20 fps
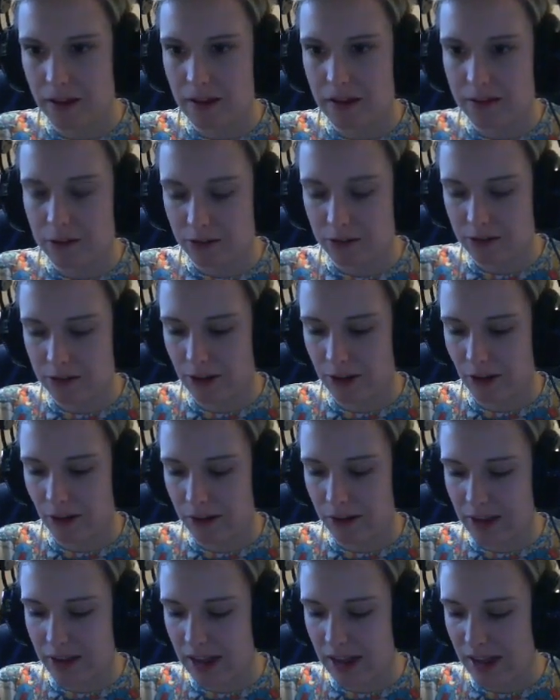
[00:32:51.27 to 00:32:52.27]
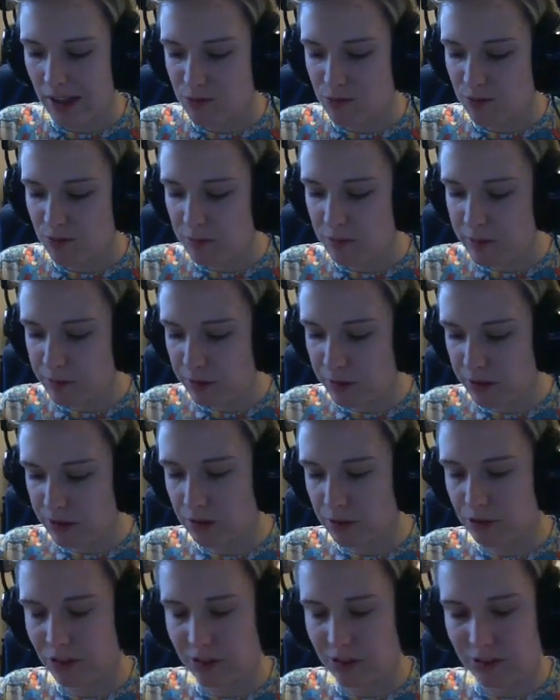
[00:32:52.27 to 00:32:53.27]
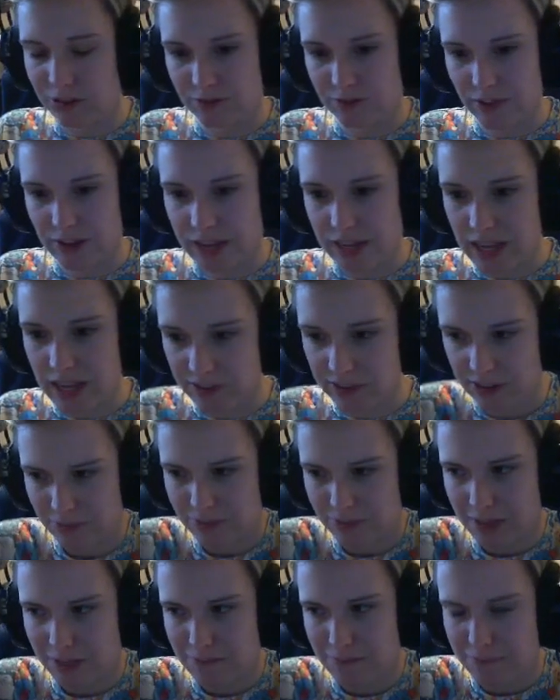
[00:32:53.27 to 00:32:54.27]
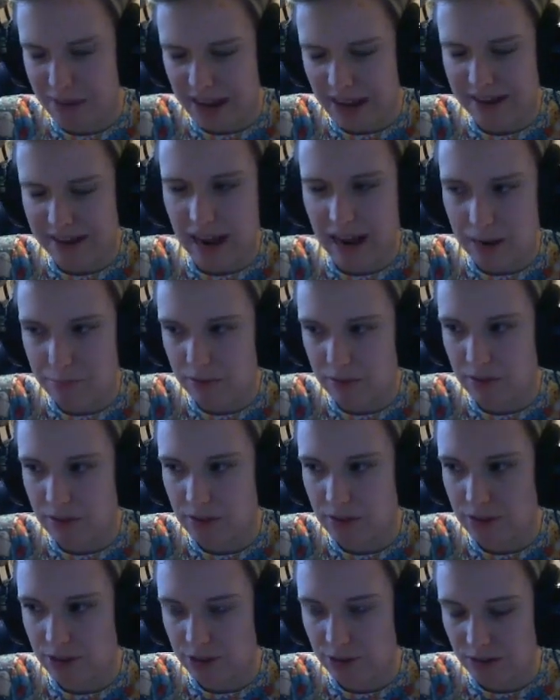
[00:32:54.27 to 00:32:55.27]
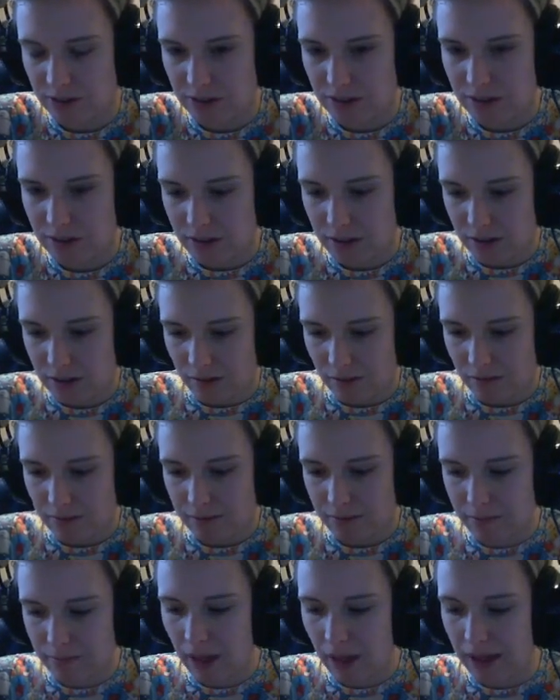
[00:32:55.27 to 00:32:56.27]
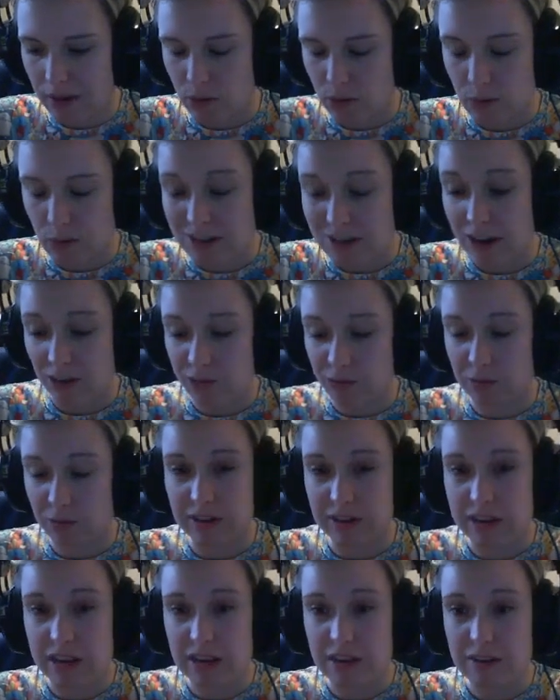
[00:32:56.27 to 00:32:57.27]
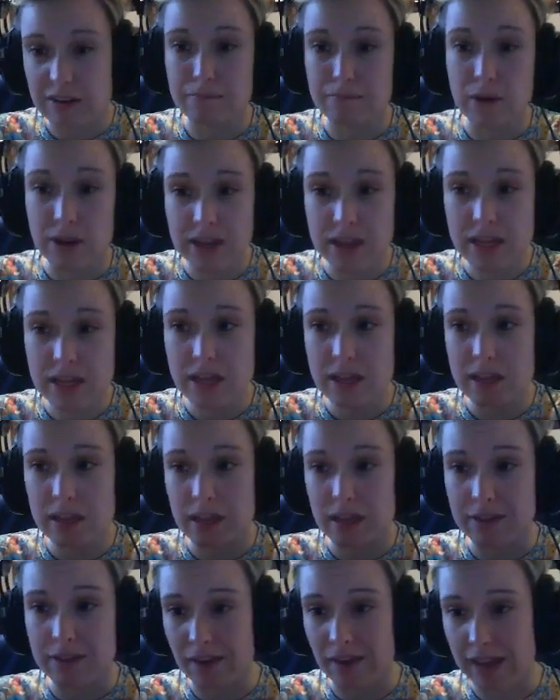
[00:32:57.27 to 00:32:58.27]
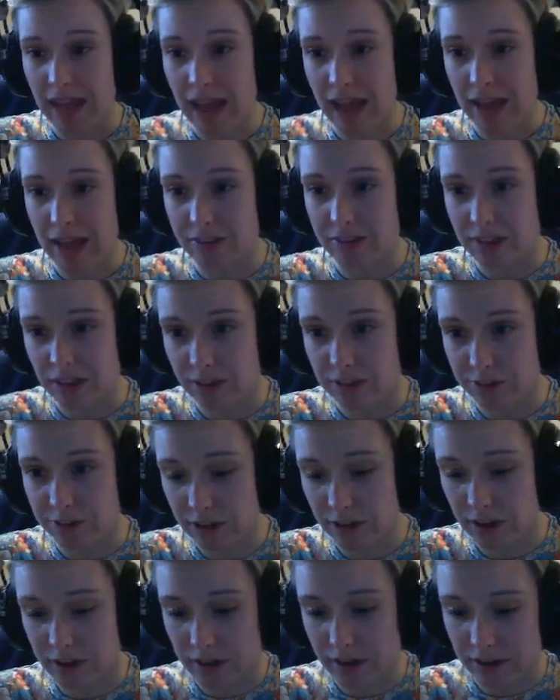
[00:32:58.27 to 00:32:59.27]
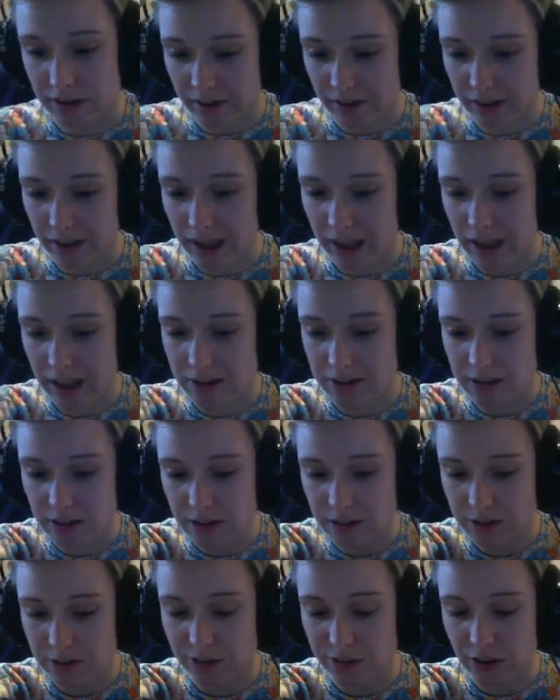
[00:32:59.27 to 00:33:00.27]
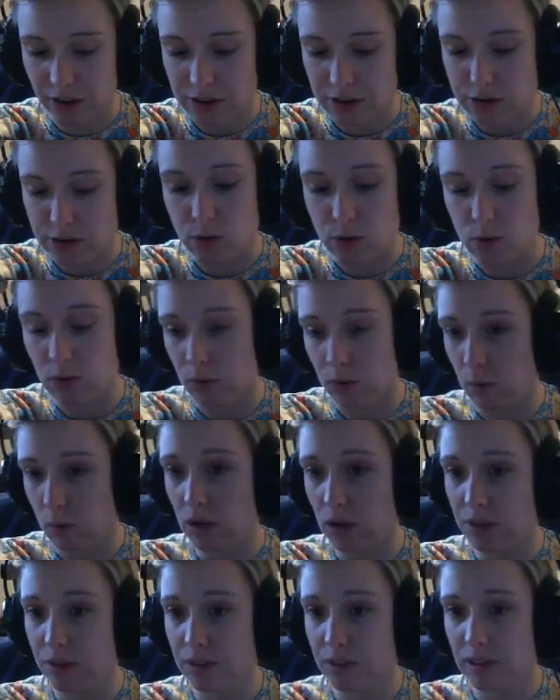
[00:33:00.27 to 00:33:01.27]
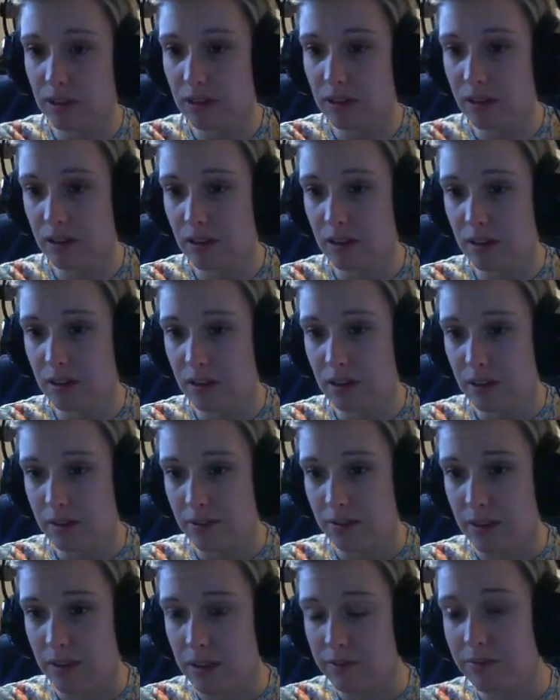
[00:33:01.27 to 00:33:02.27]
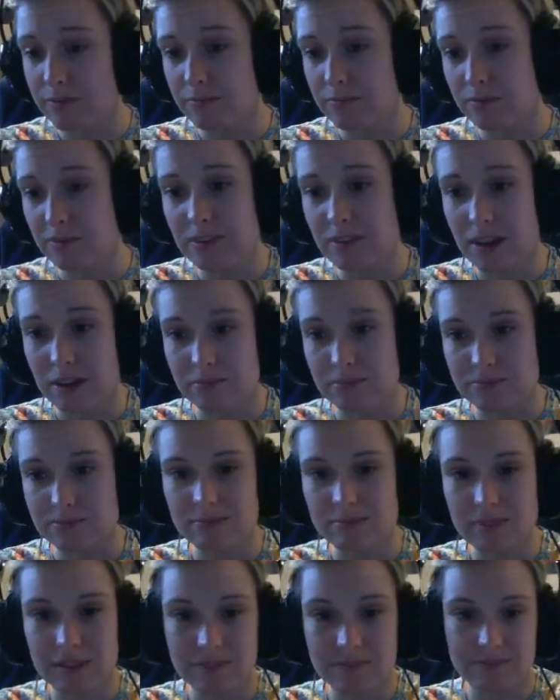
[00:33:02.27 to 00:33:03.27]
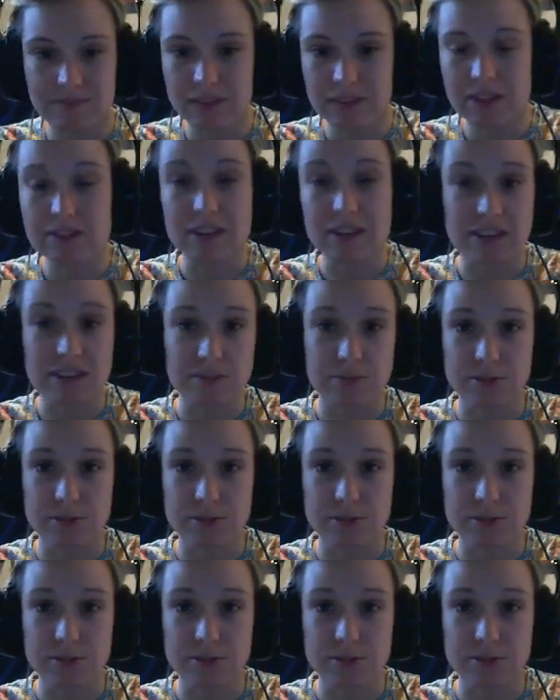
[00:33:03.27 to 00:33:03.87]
So yeah, it would probably be one of those things of like, if something bad happened and we desperately needed money, if I had cards that I knew were worth a lot, if, you know, desperate